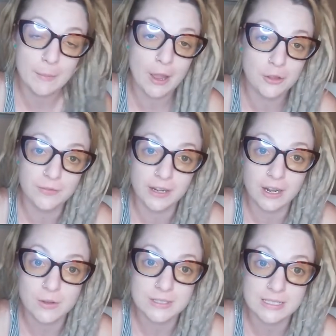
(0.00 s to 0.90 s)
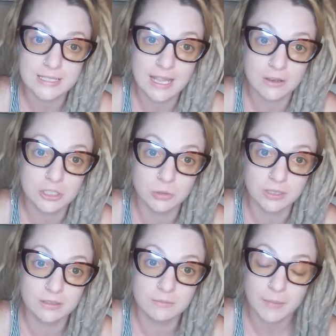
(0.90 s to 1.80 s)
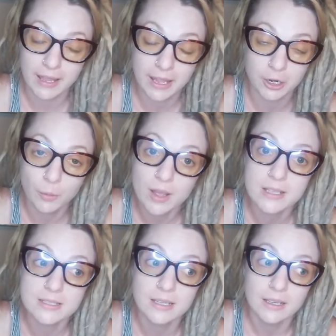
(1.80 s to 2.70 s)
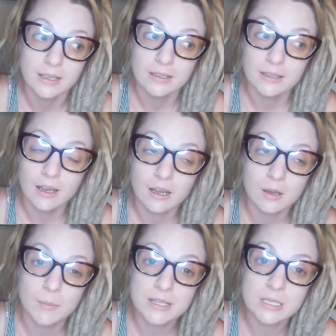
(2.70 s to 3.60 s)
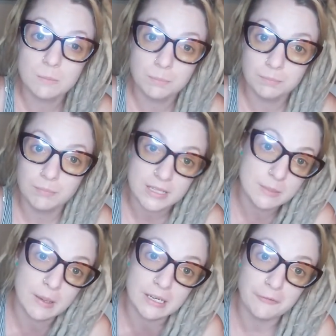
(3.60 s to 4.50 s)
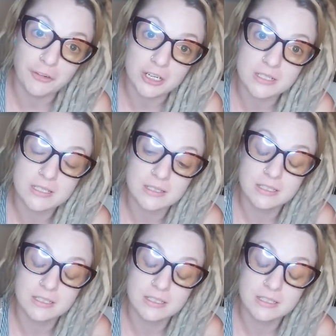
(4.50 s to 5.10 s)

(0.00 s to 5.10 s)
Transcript: on my other videos and see how short my hair was, it's a big difference.